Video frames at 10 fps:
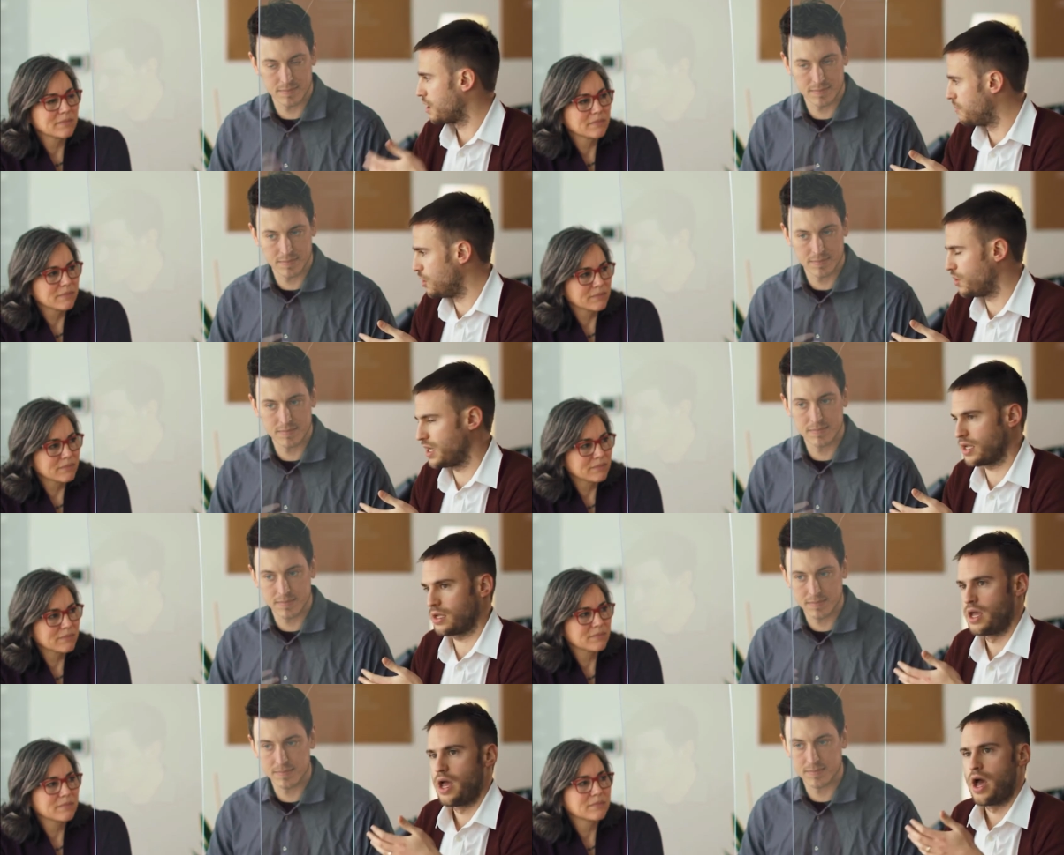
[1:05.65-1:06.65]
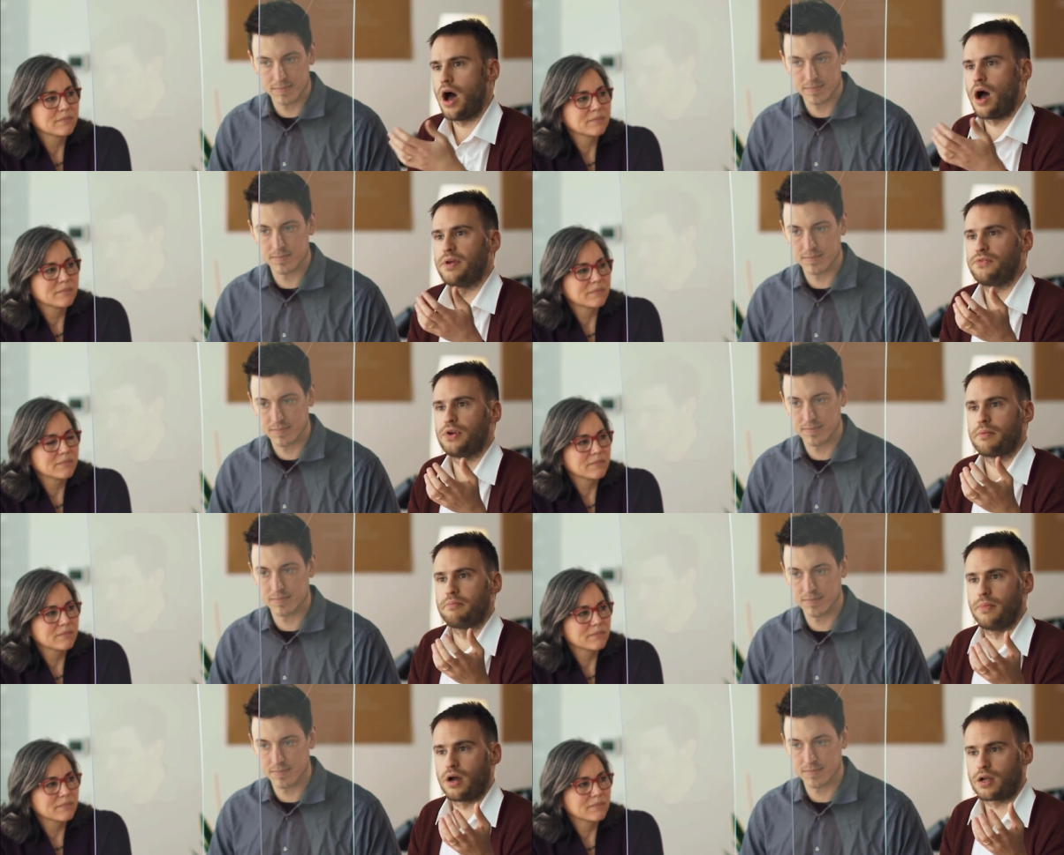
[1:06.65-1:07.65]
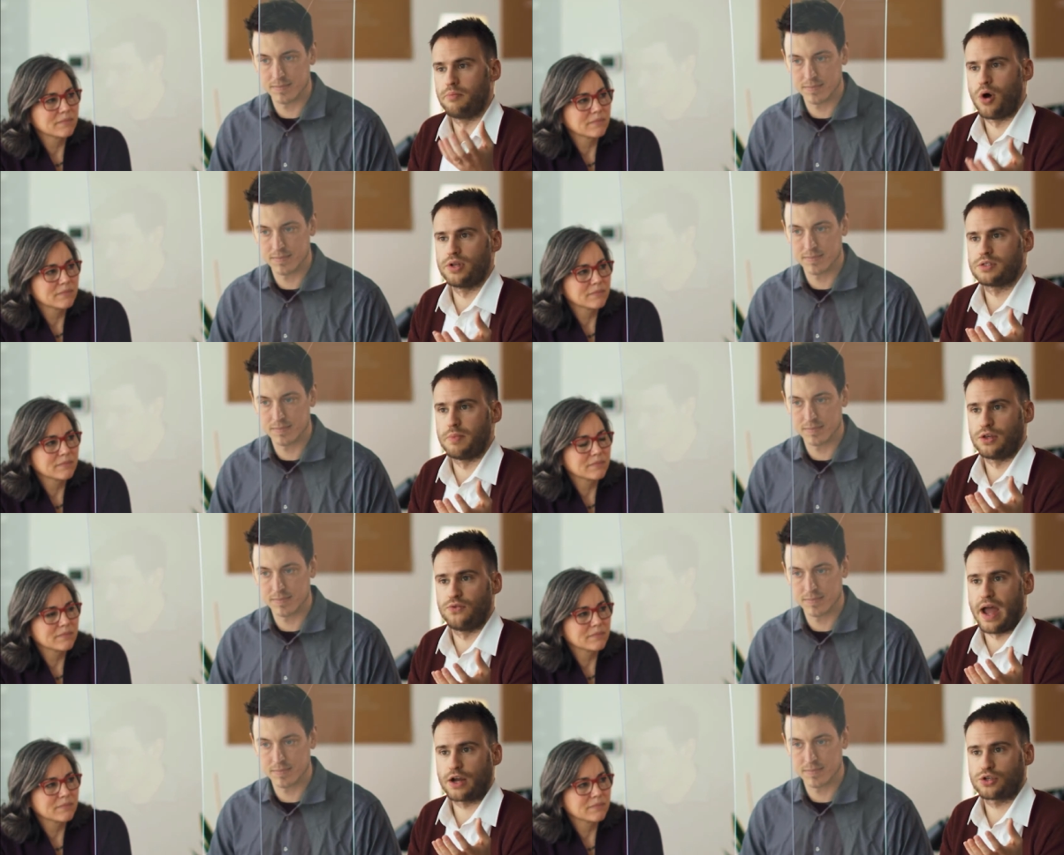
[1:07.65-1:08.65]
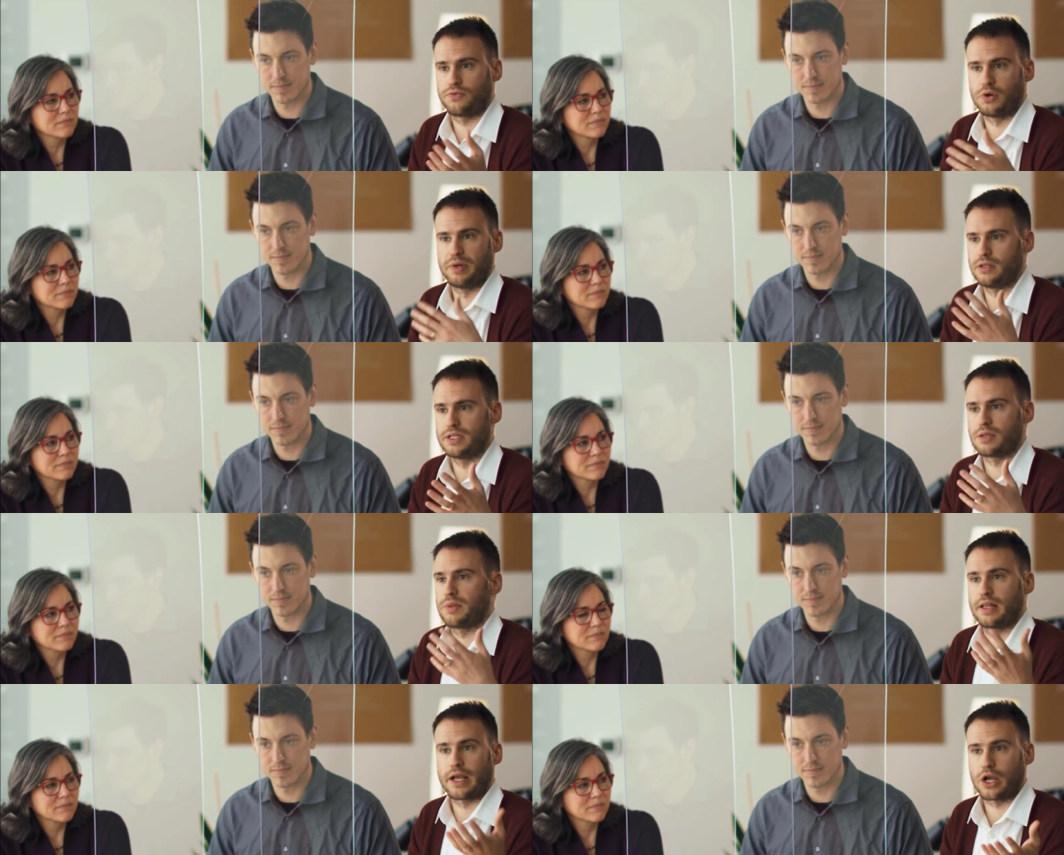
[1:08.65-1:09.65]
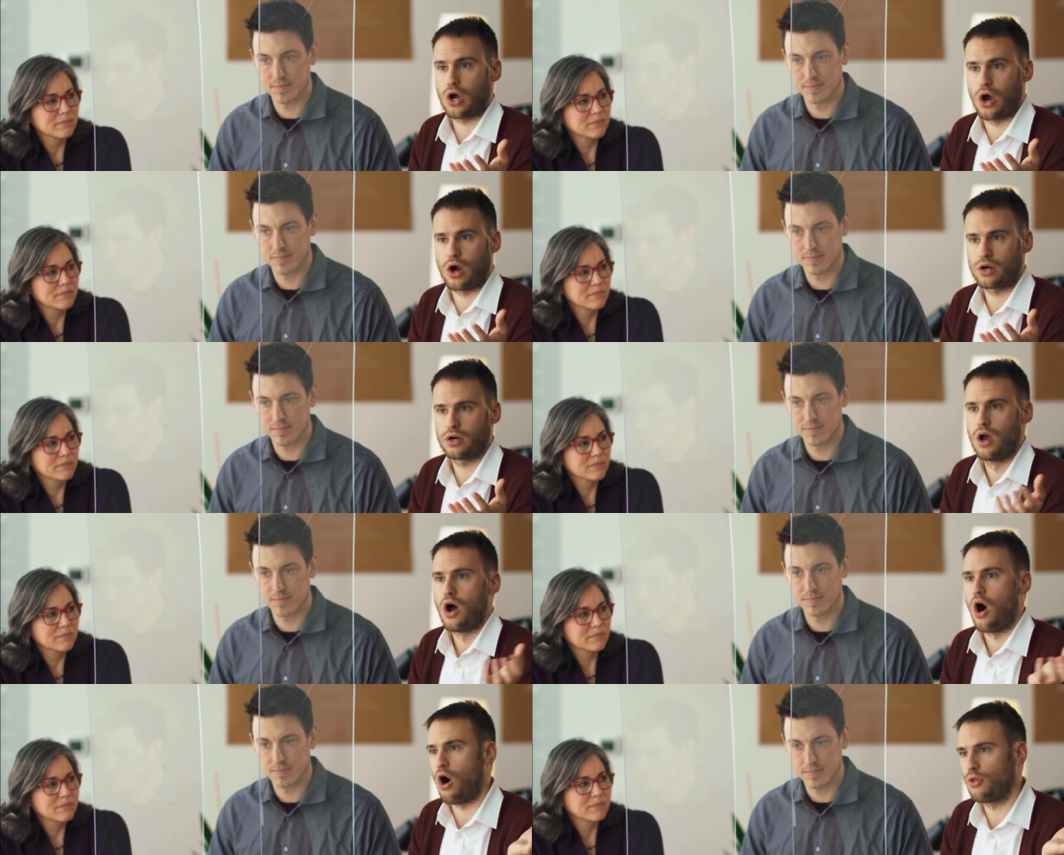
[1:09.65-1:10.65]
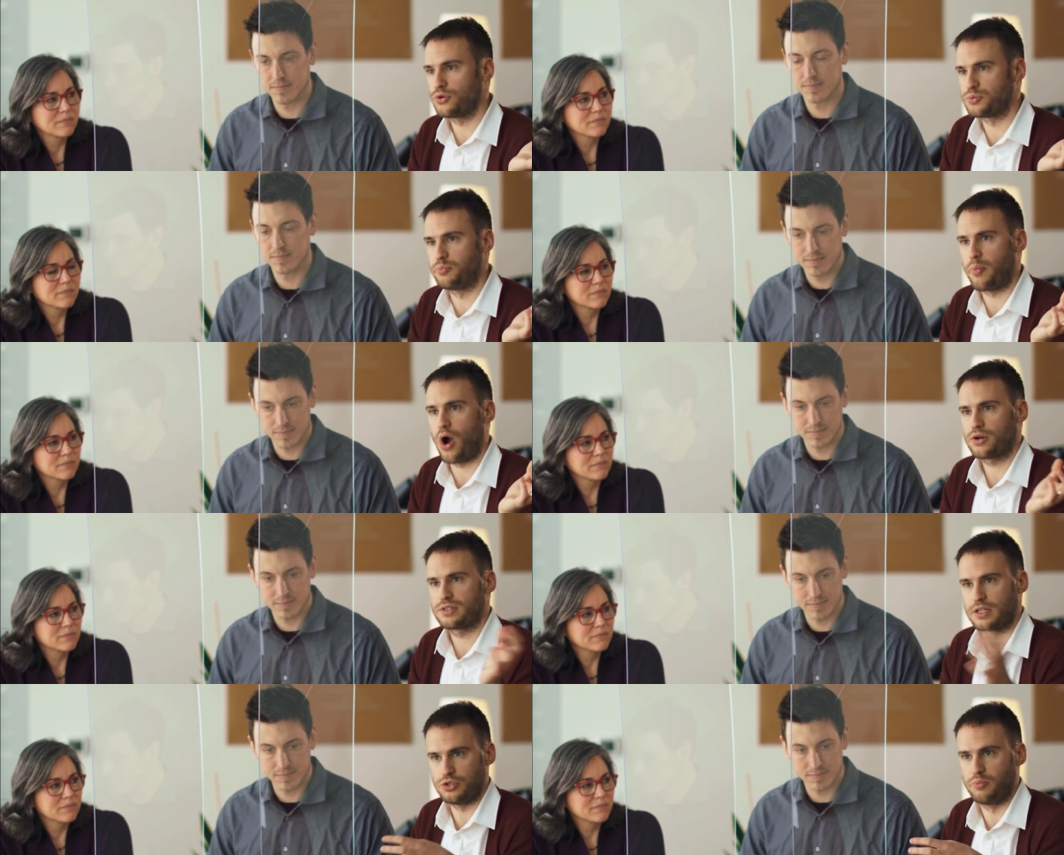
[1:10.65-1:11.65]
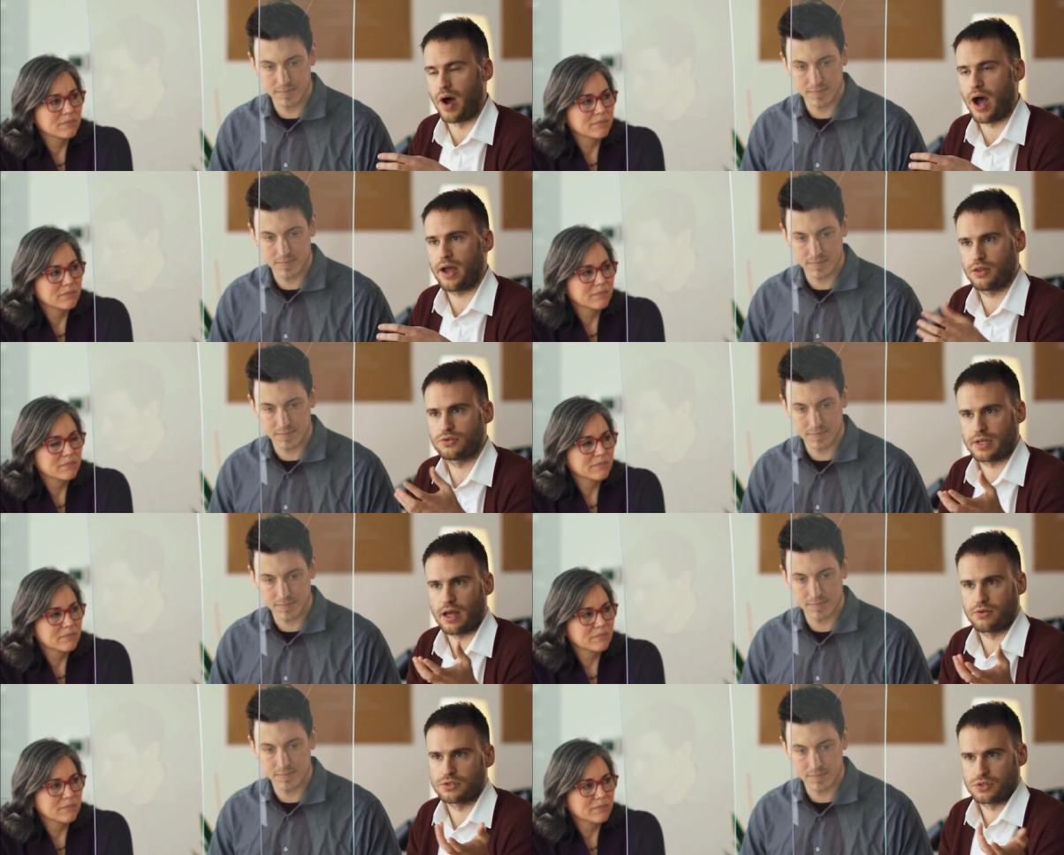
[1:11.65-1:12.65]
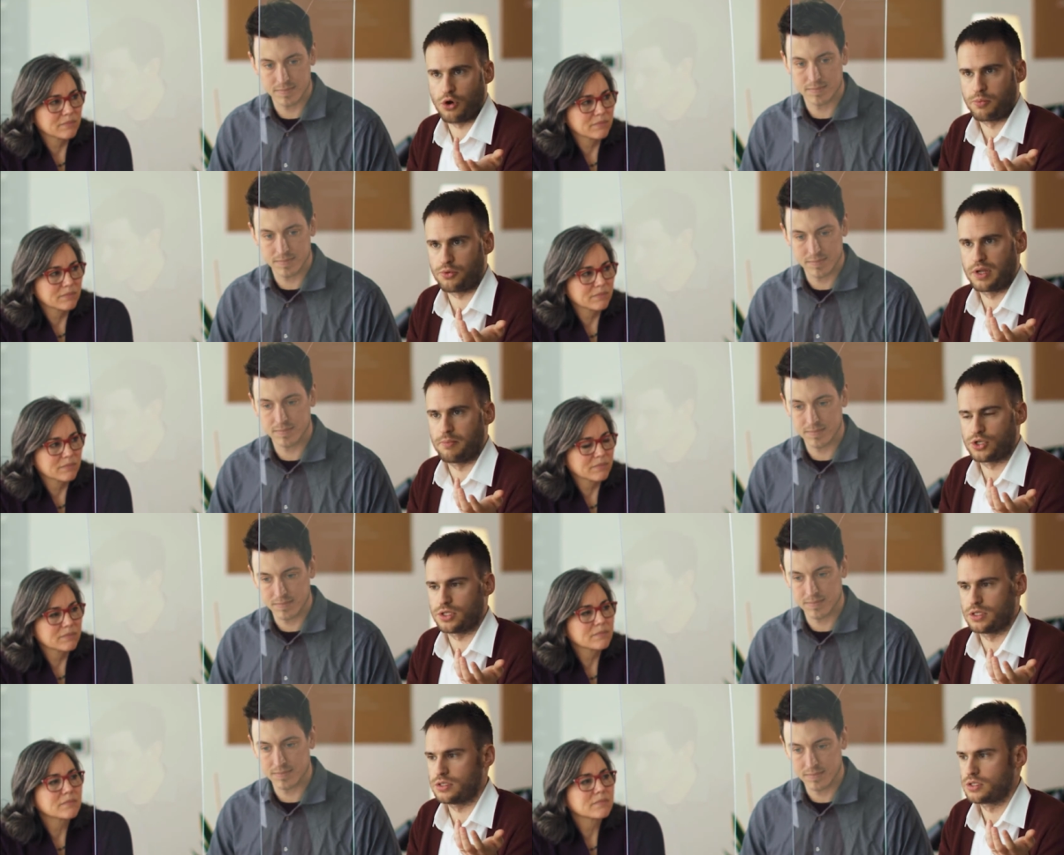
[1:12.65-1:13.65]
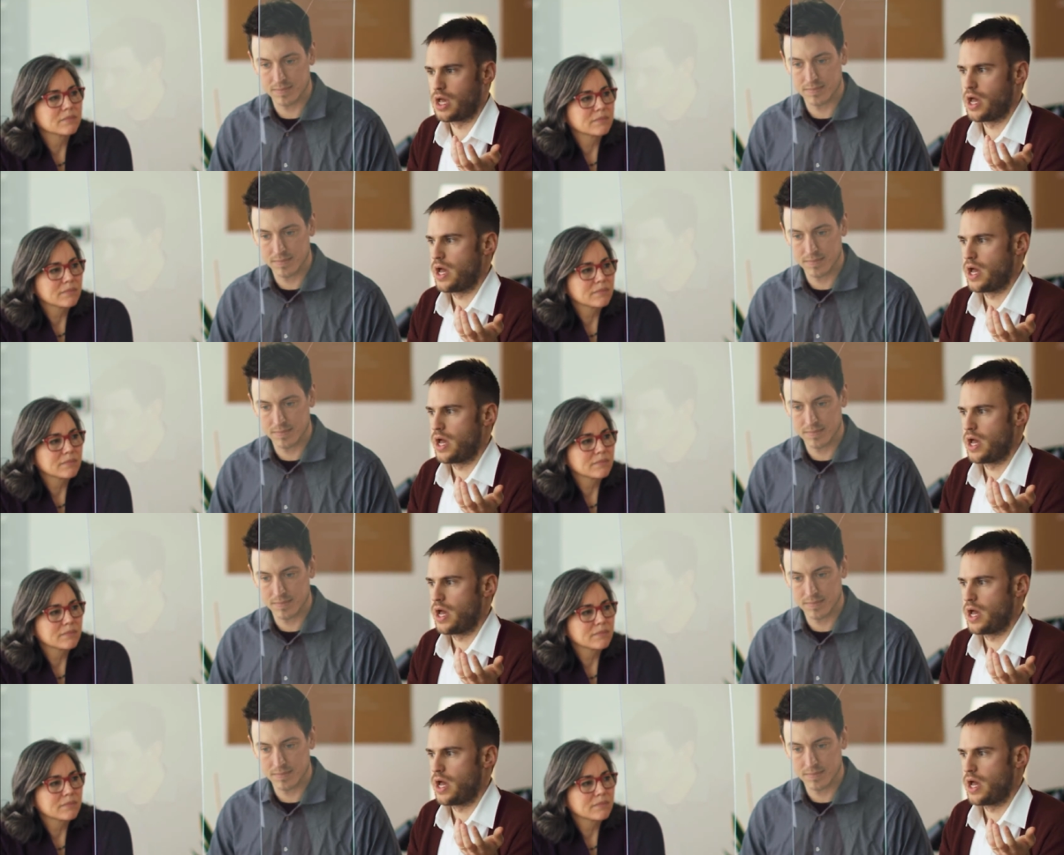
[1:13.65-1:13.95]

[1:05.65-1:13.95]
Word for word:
Speaker 1: Commuting, um, if you're a, components manufacturer, if you're building something like a car, all those parts that you buy, those count as scope three emissions.